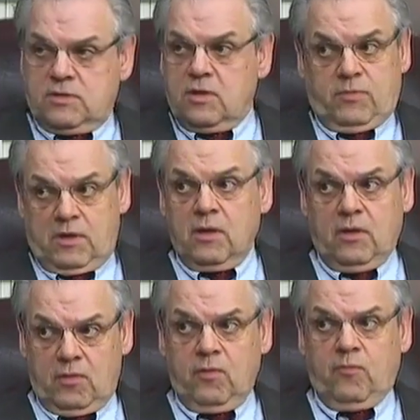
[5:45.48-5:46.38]
something
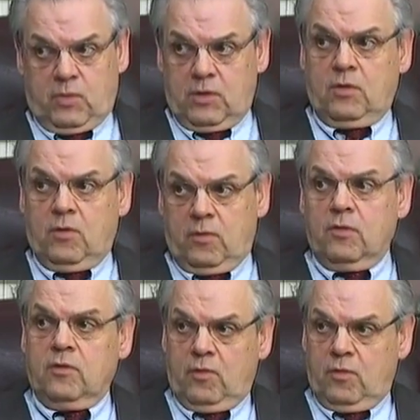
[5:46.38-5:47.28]
you've been known
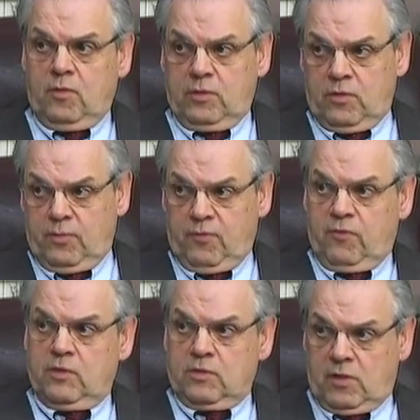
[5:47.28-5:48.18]
to do in your
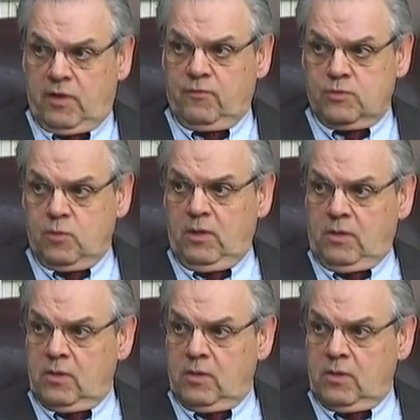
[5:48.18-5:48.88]
professional life as well?